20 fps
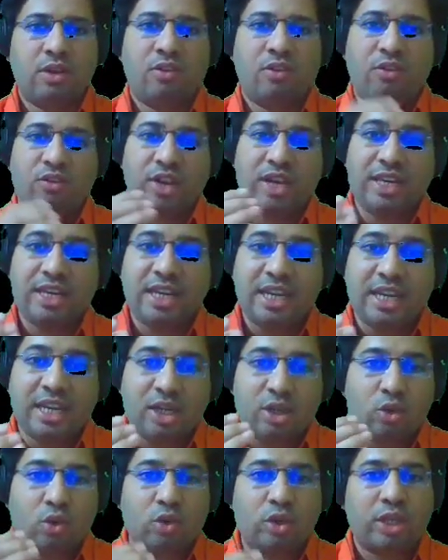We
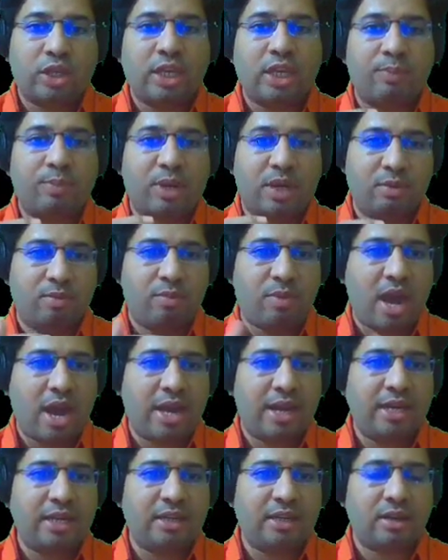need to keep in
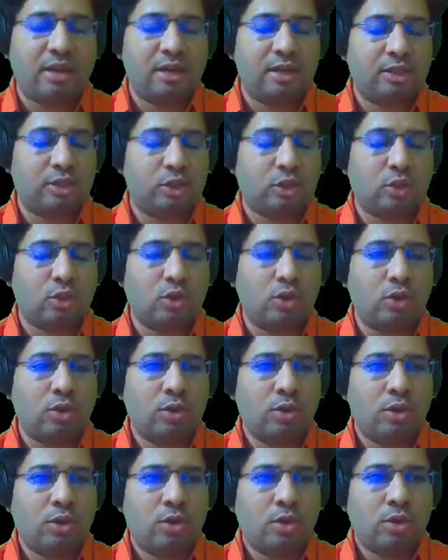mind also
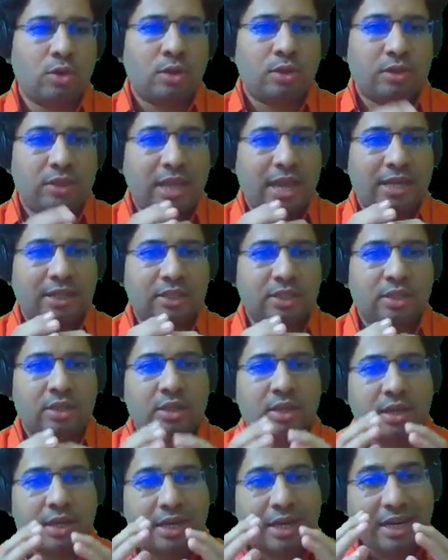that
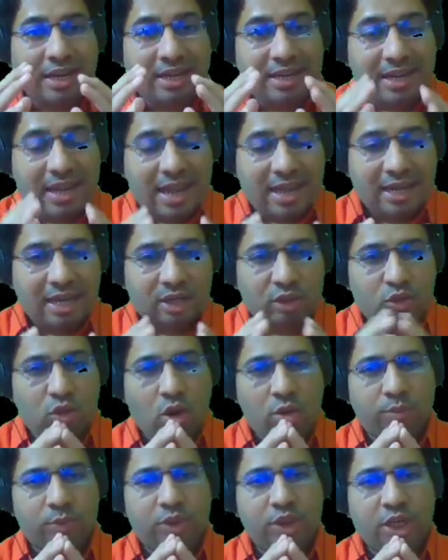indirect
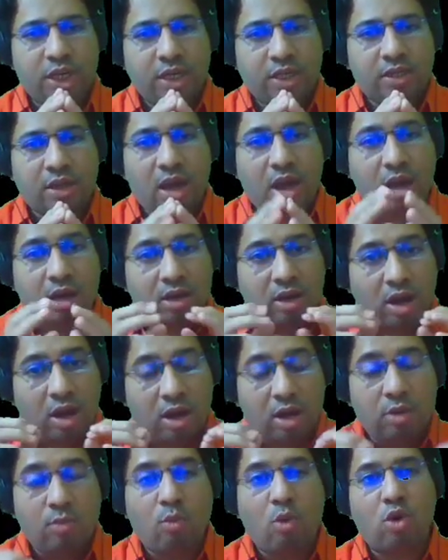objects are
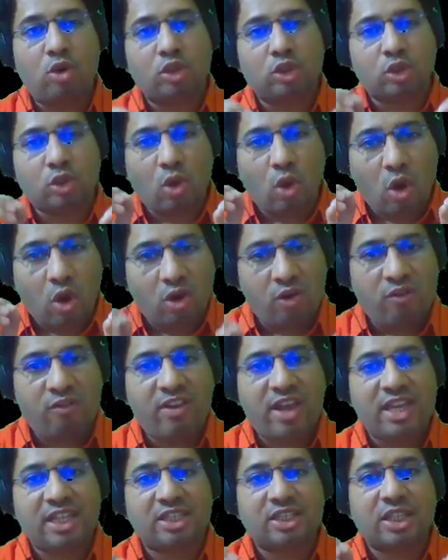almost
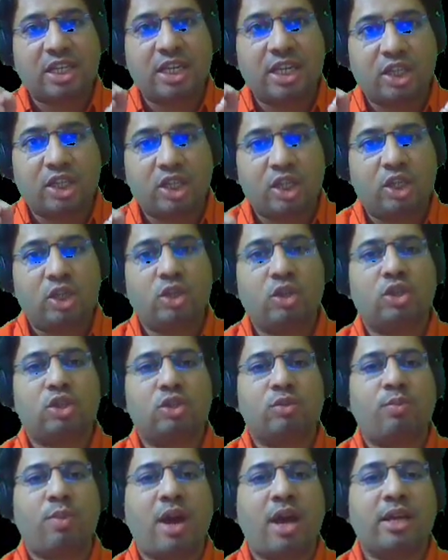always
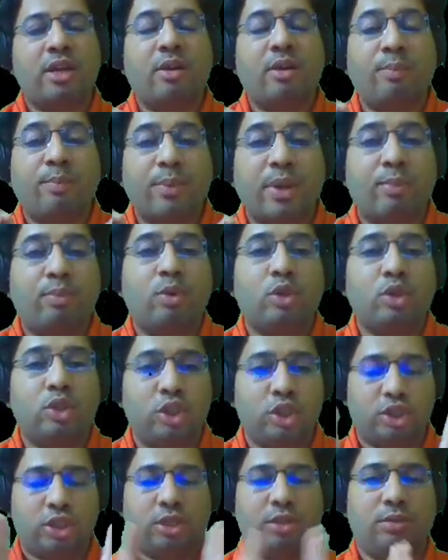introduced by a
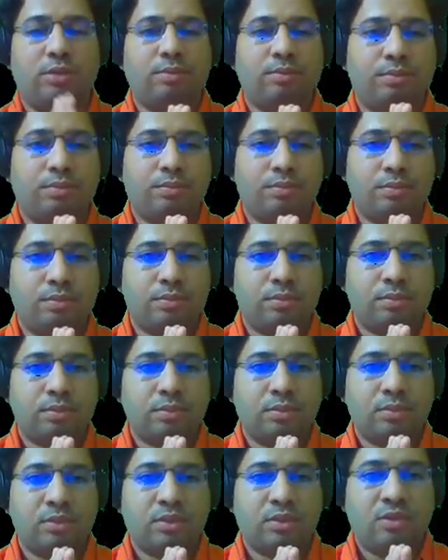preposition.
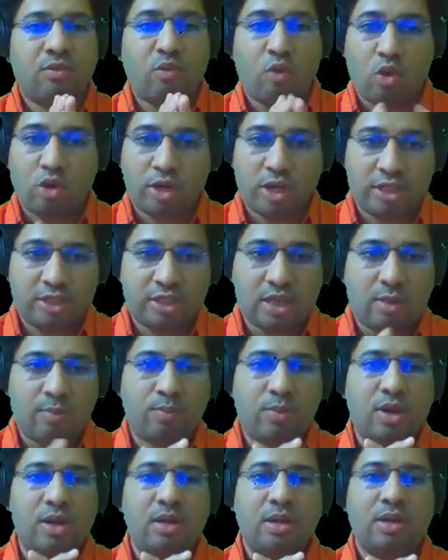For
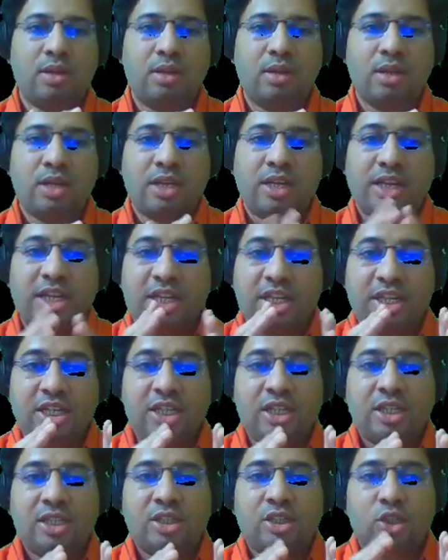example,
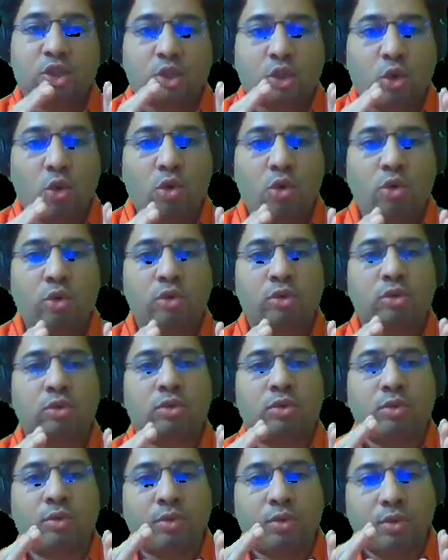he showed
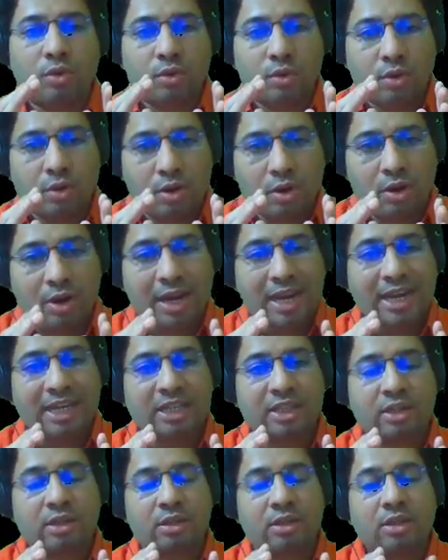a
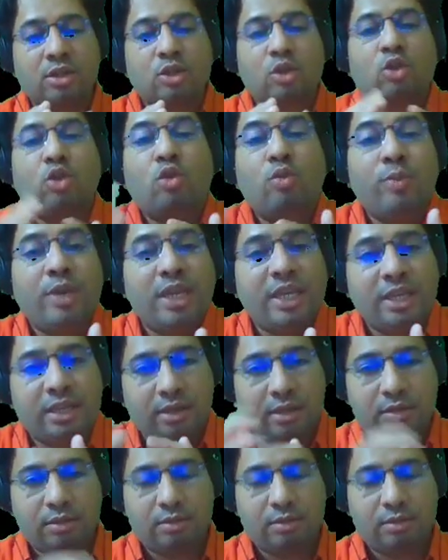letter to me.